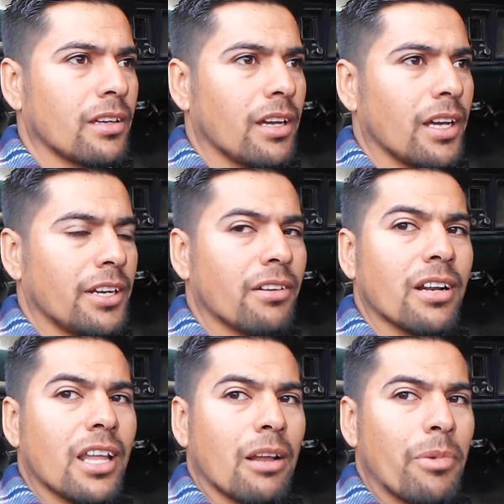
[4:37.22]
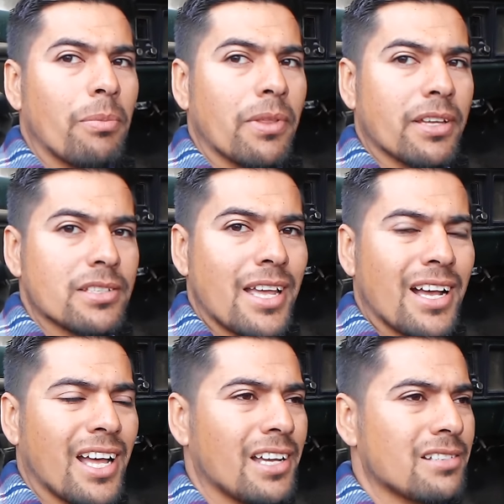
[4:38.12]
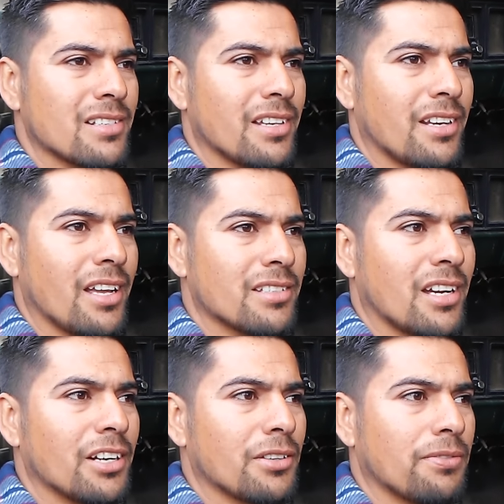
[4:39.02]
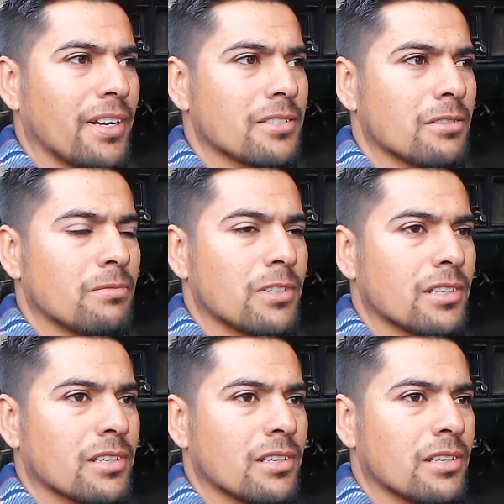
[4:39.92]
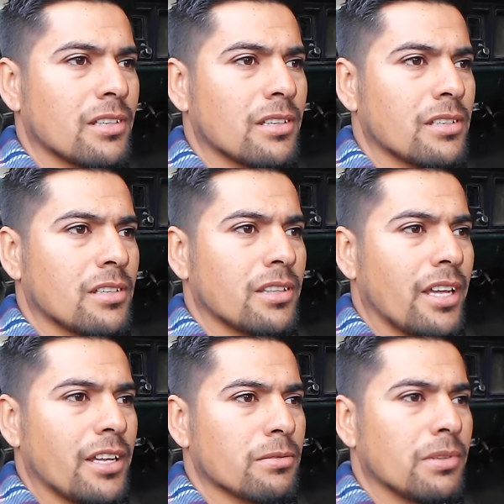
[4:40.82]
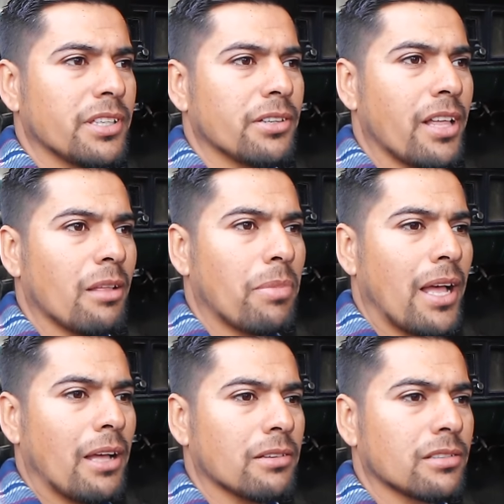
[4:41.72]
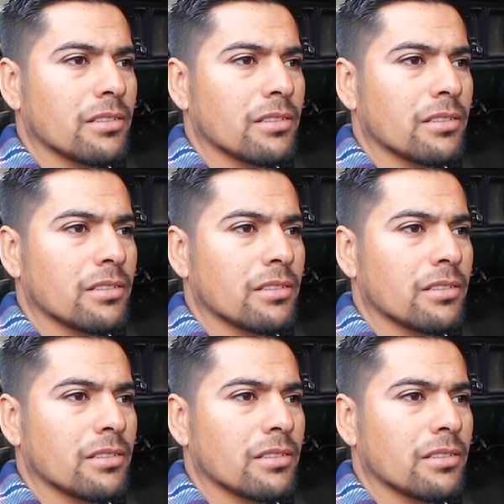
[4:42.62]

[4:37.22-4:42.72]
Not a lot of people does that, guys, and it's hard to find someone that's willing to help out.